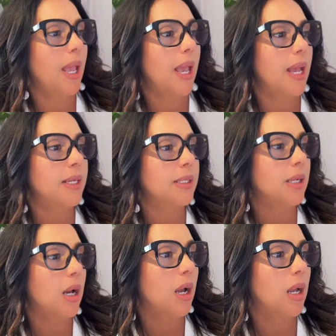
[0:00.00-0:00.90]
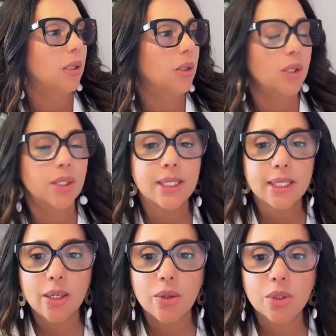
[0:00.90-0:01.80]
and learn the
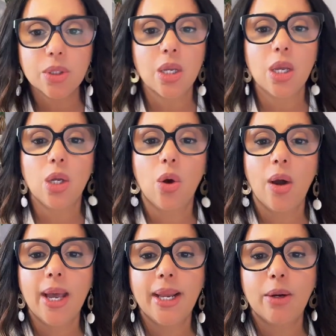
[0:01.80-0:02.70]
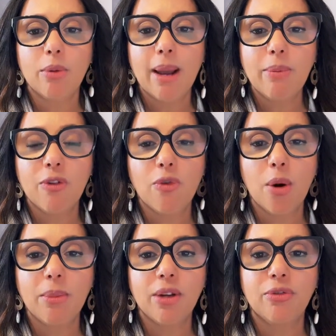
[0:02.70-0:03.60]
skills, go ahead and grab your
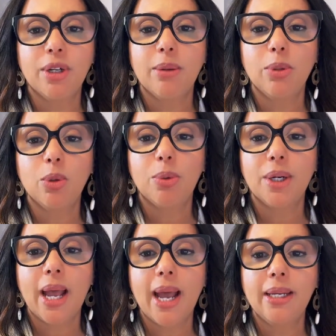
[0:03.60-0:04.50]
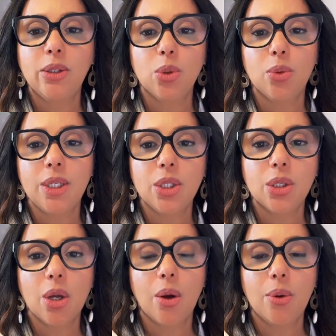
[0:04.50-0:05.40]
Formula Freedom Blueprint. I do need
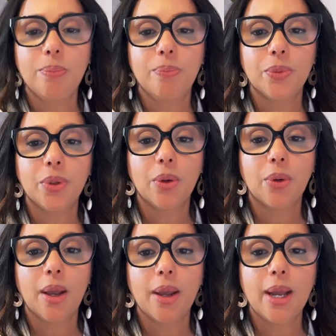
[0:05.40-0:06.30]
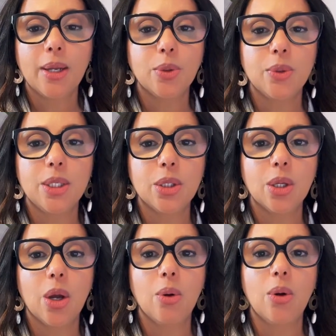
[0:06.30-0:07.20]
to go. Okay, I do need to
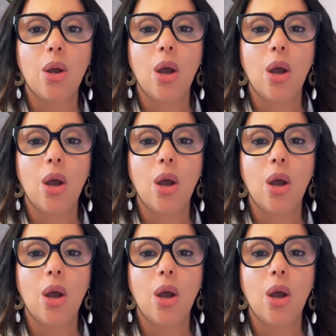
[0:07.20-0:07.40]
go.